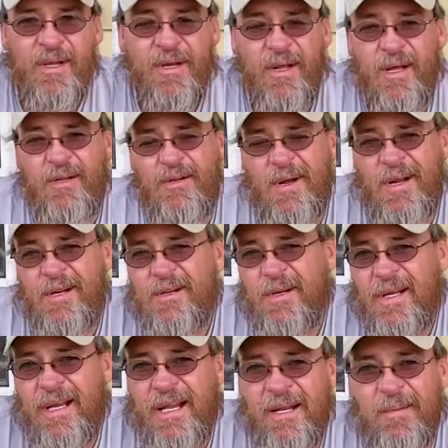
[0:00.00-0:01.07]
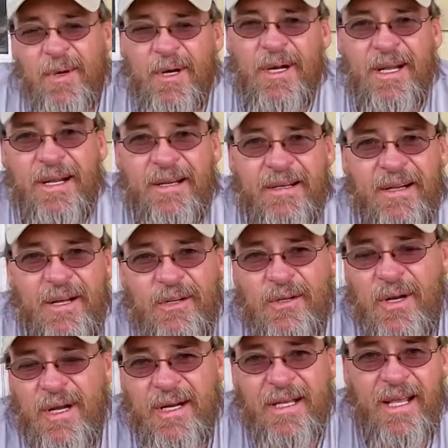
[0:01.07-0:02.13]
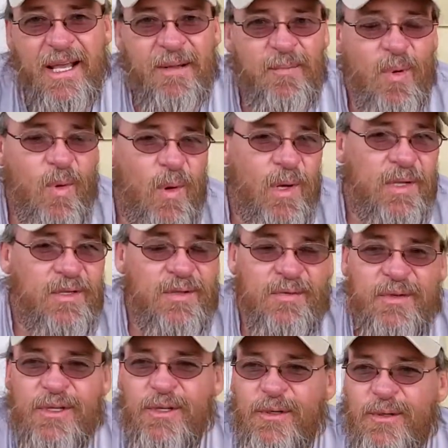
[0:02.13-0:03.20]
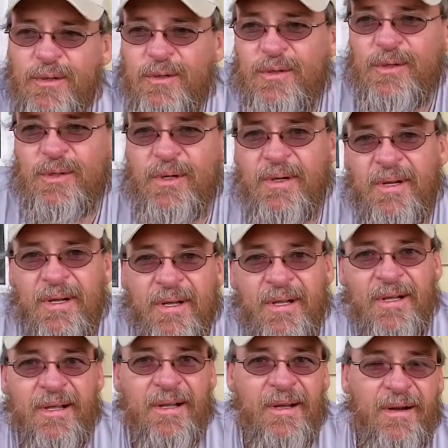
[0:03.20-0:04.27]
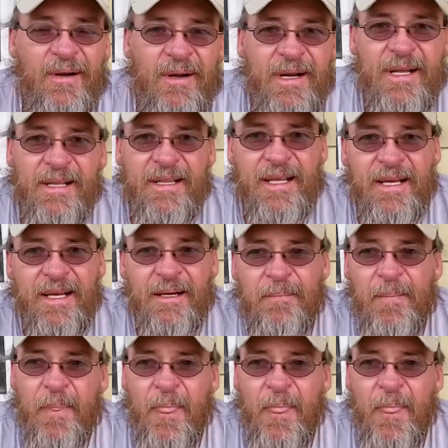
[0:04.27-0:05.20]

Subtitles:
Not trying to trick anybody, not trying to gain points or views or any of that.